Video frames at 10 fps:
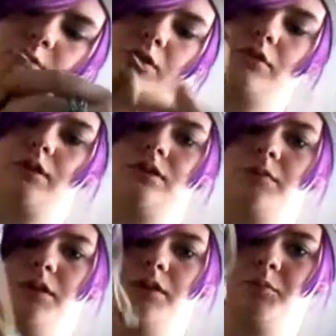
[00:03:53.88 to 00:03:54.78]
I'm sure I'll find
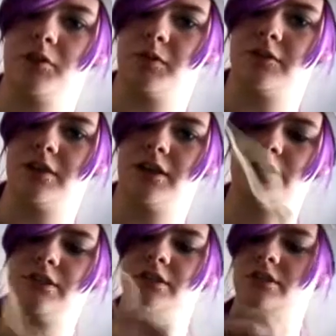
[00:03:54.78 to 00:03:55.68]
something among my
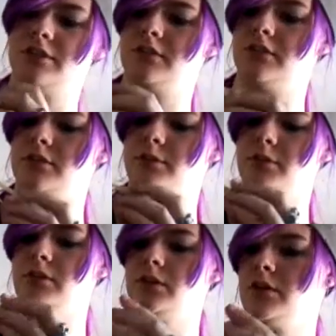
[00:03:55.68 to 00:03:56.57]
trash. Does it
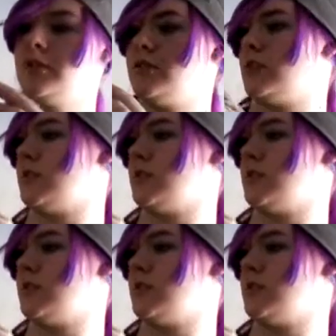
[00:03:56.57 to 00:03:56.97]
work really well?